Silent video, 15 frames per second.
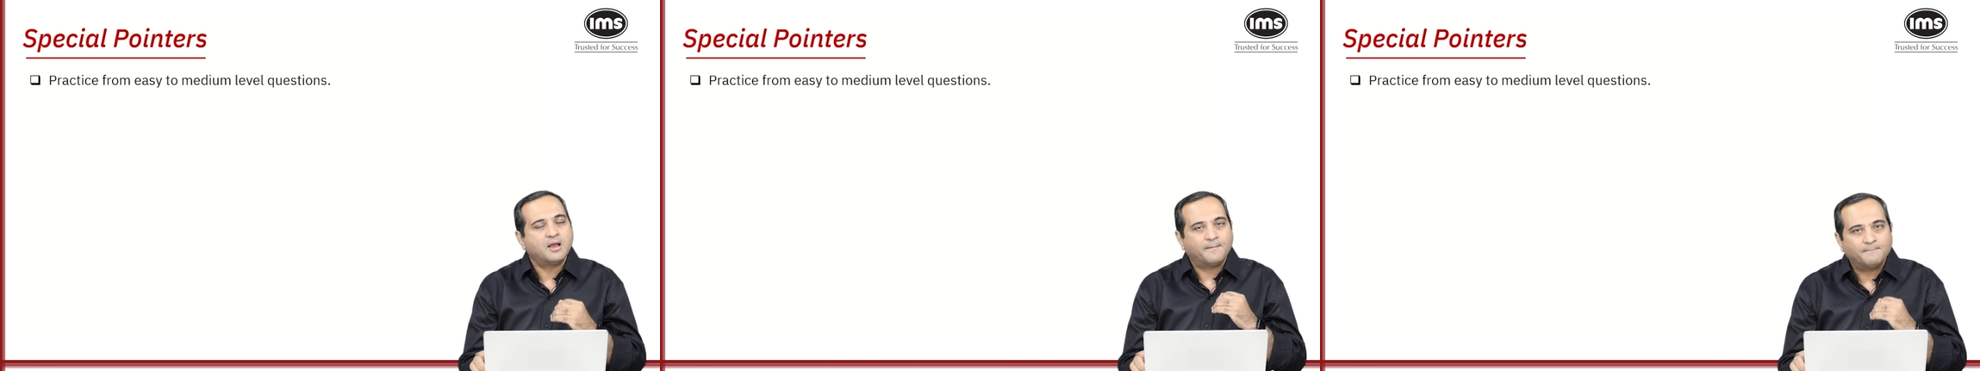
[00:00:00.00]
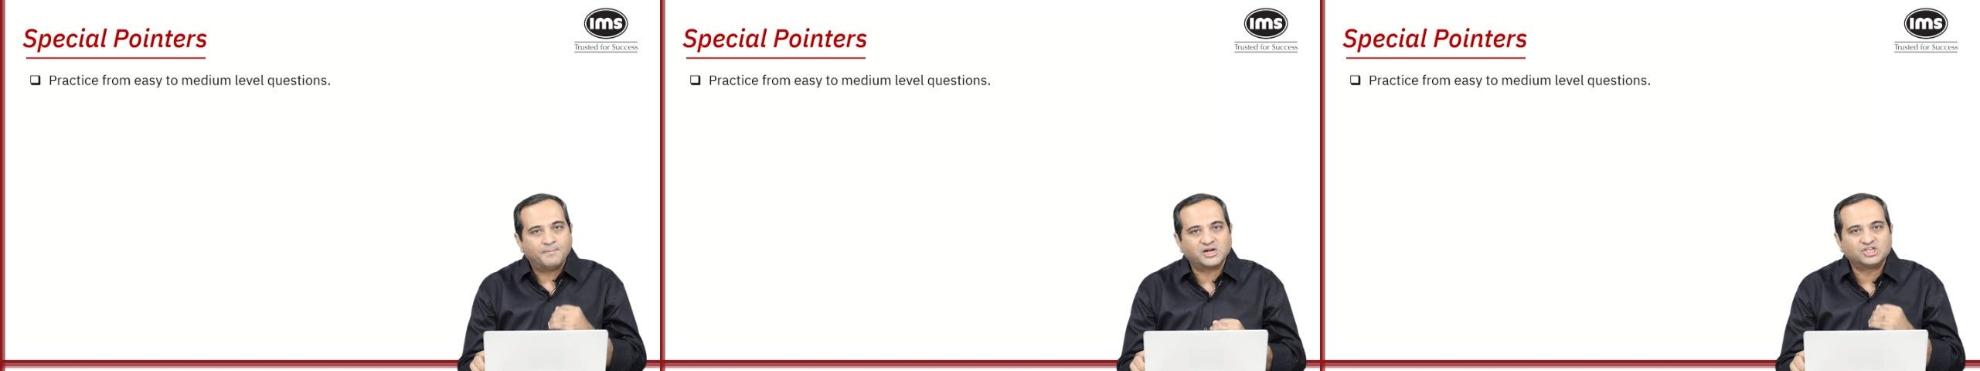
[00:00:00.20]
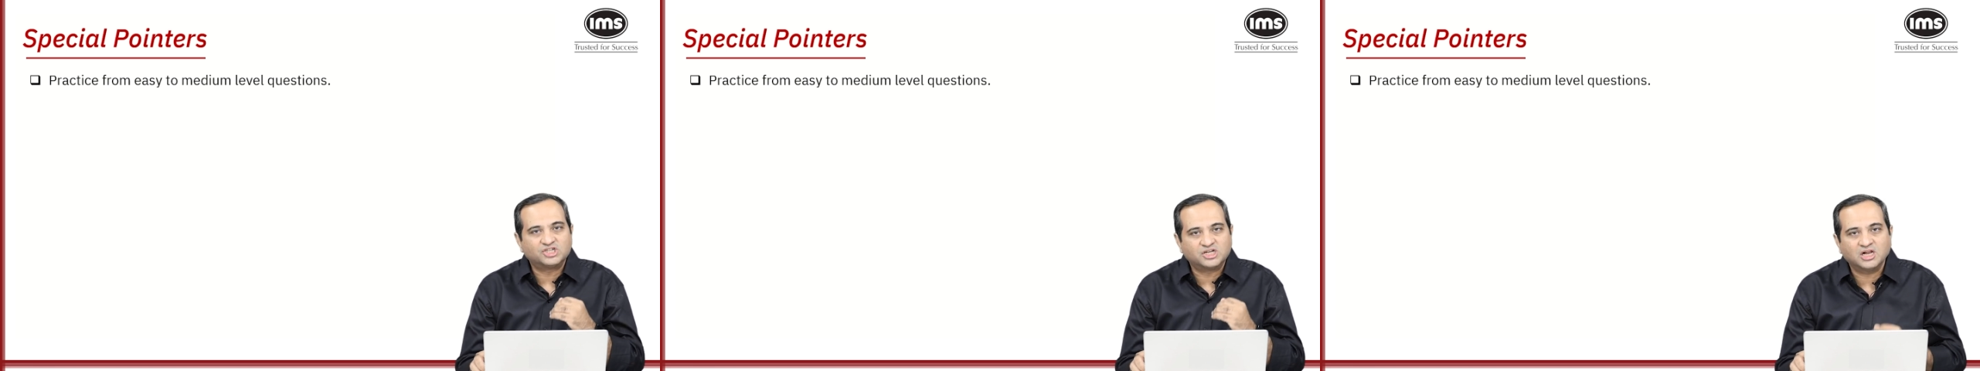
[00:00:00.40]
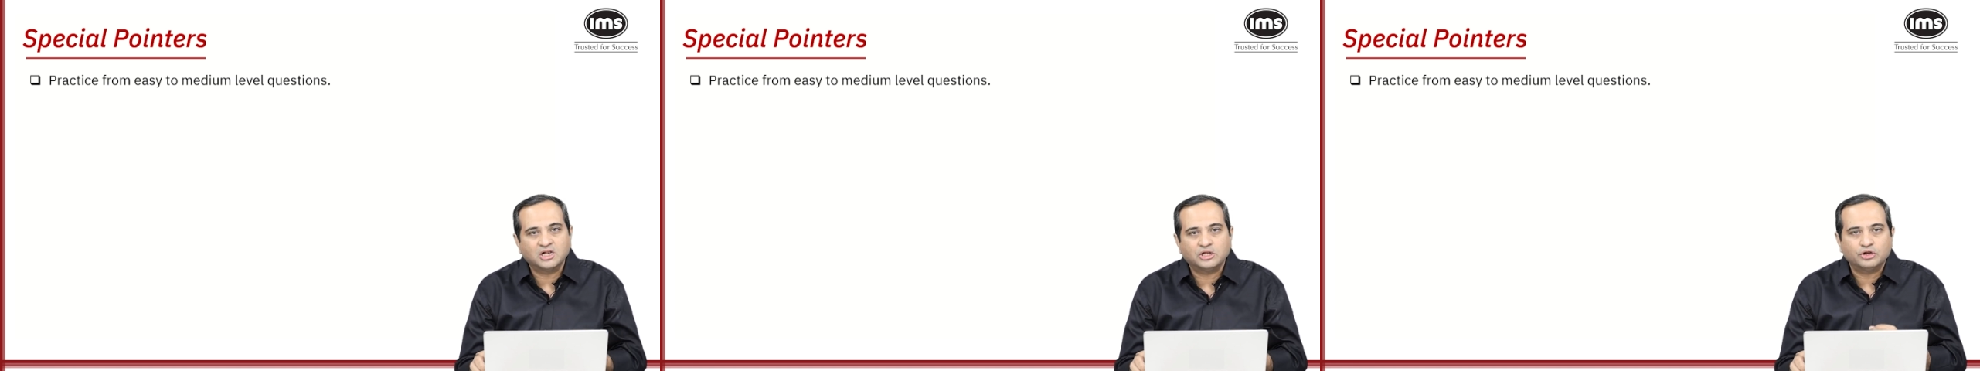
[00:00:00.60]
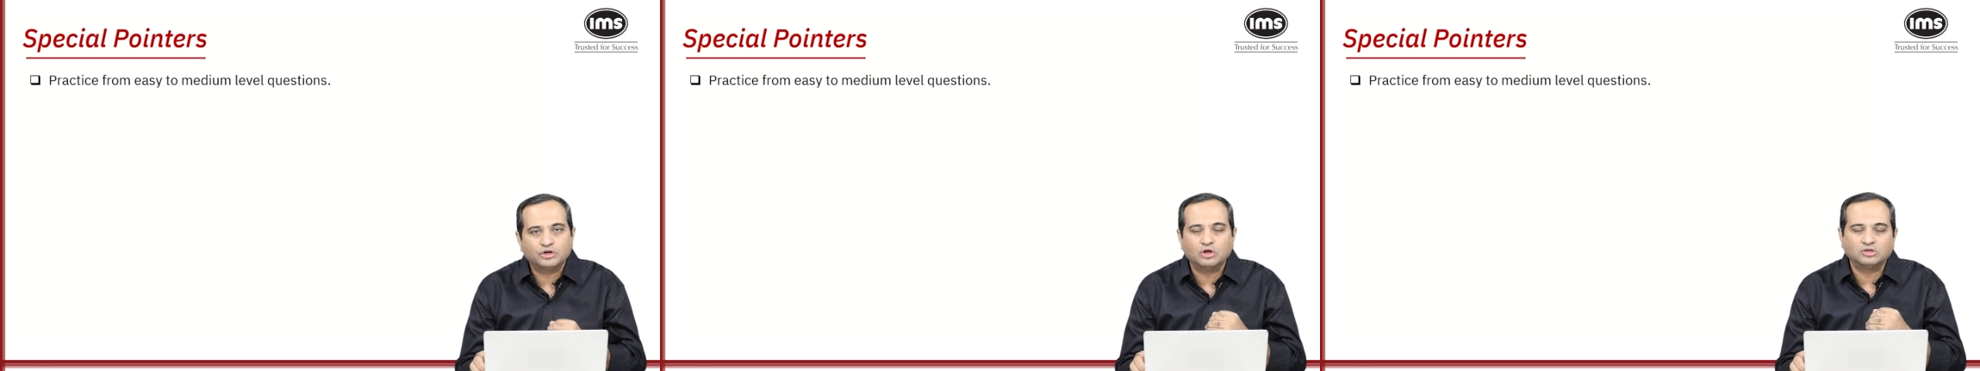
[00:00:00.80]
but still,
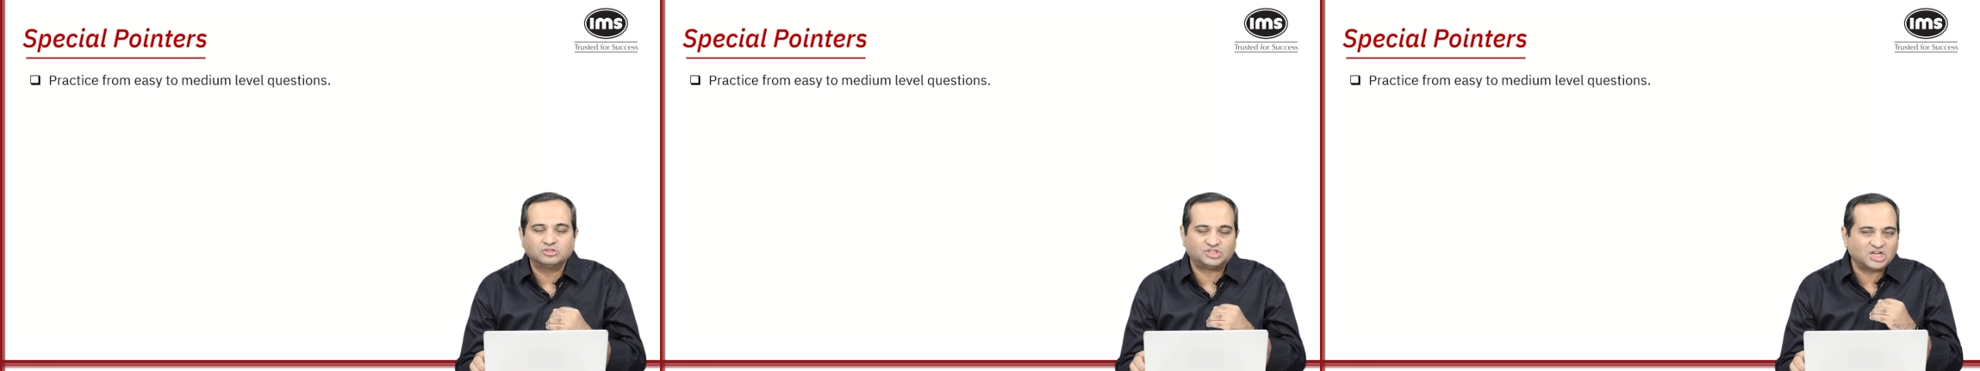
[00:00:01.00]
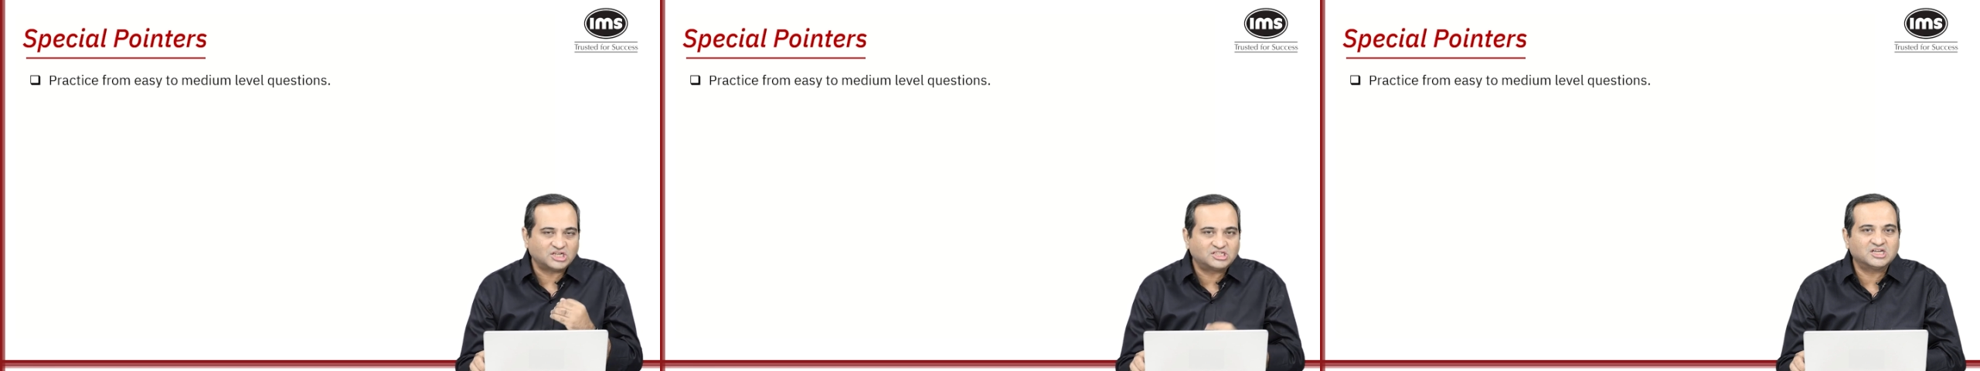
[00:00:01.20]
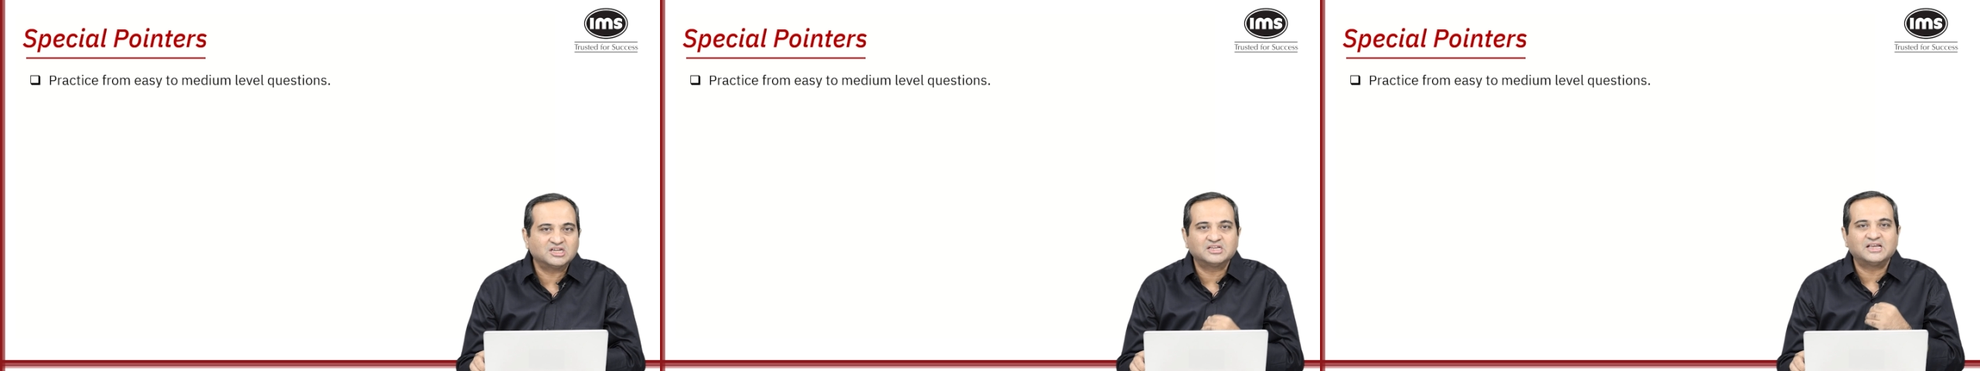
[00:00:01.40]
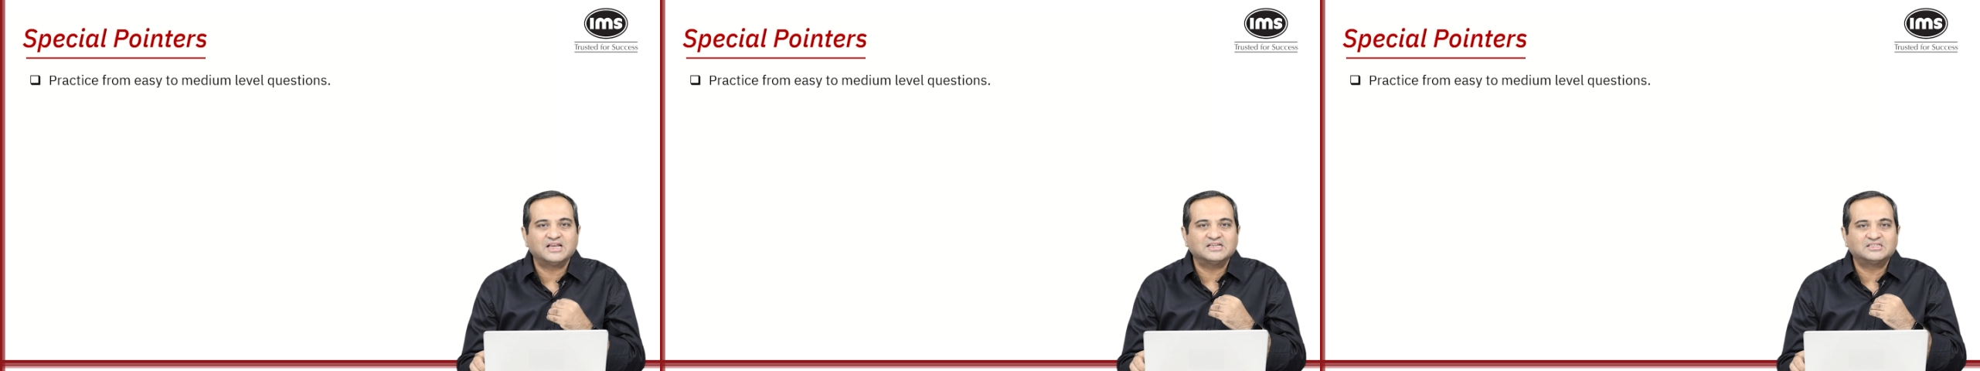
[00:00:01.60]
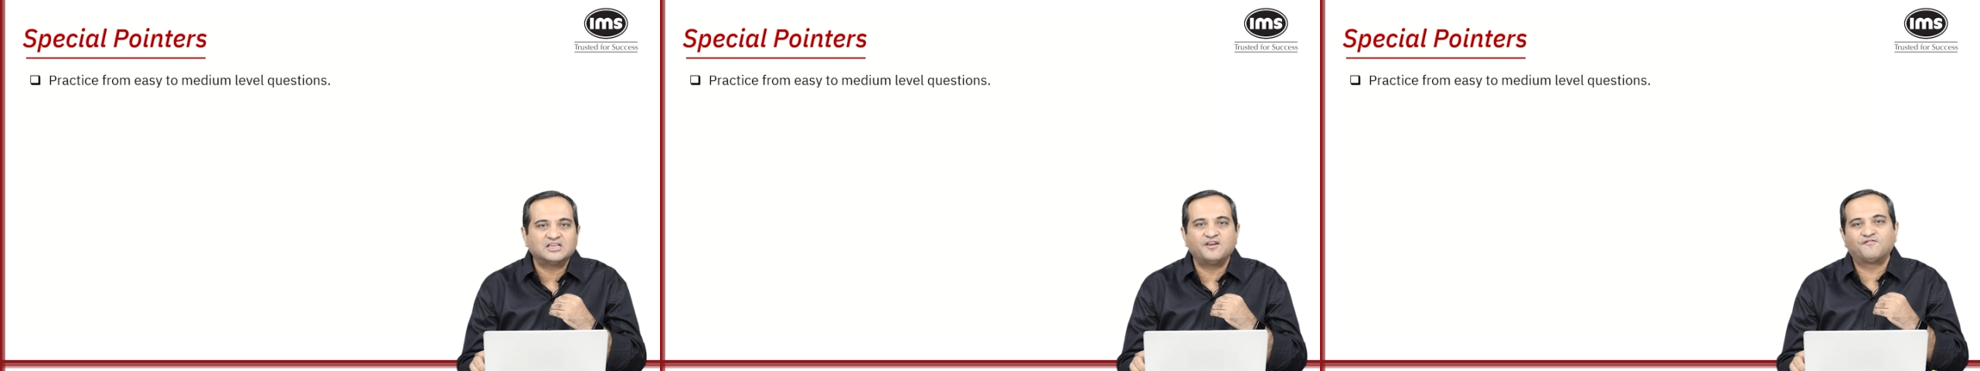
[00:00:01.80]
you know, just in
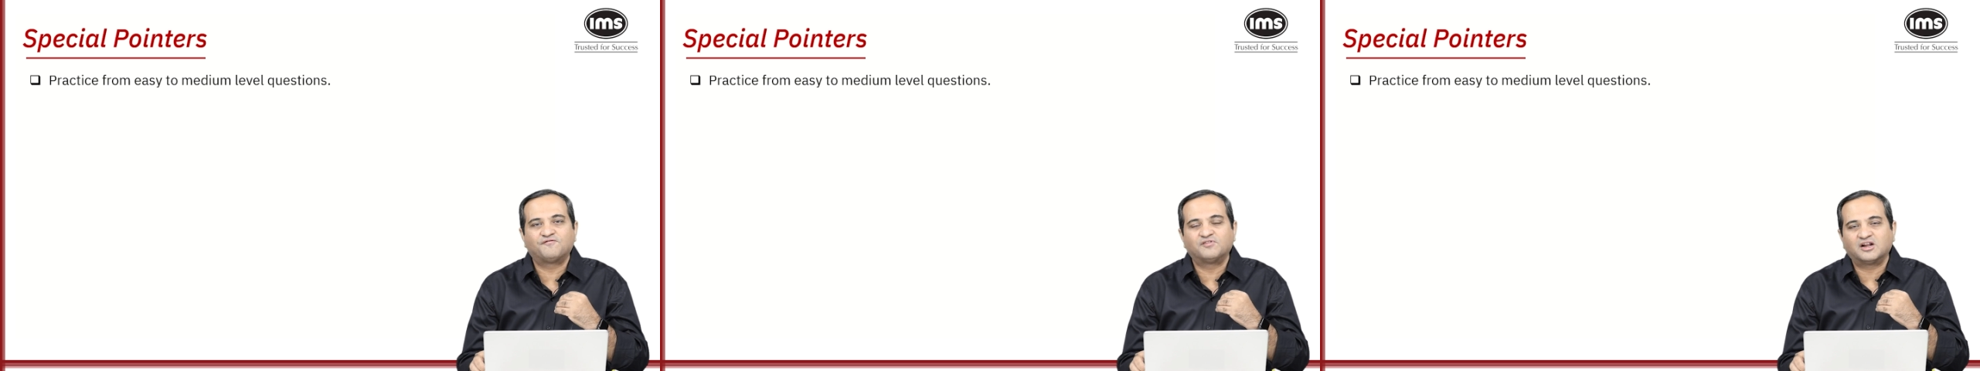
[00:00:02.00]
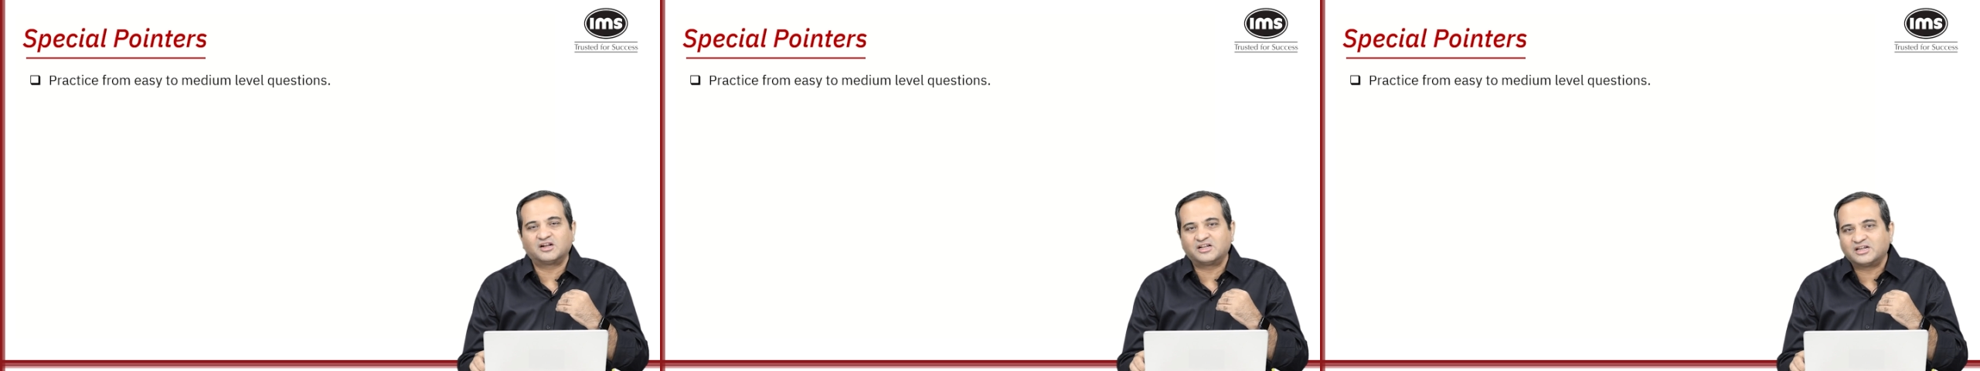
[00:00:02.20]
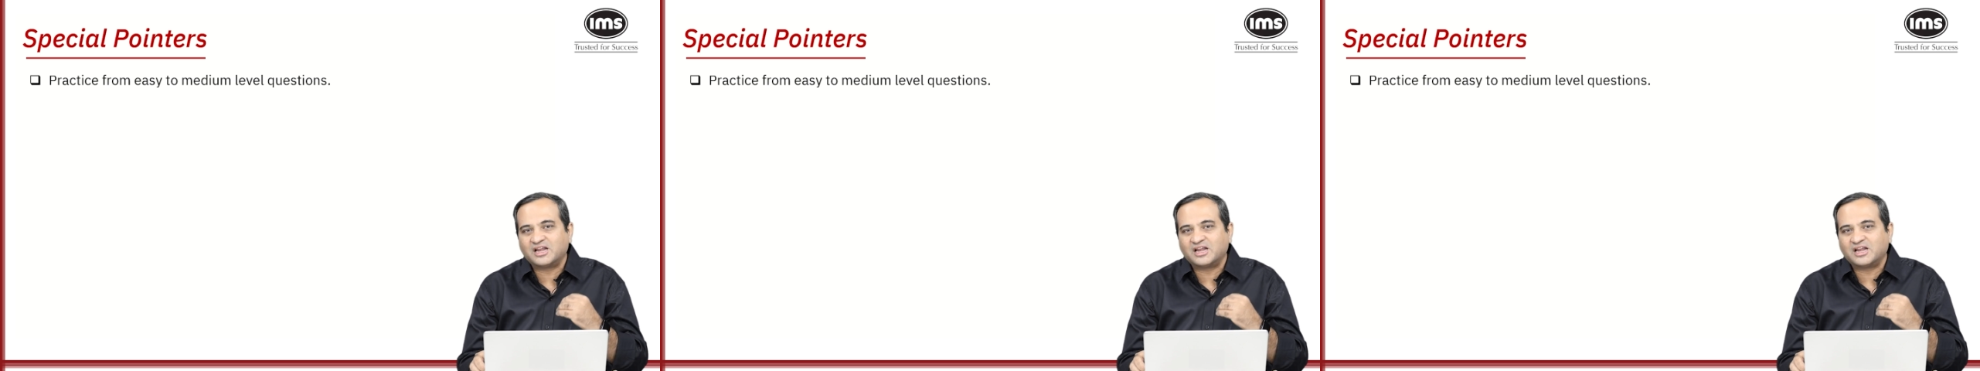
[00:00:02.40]
case if the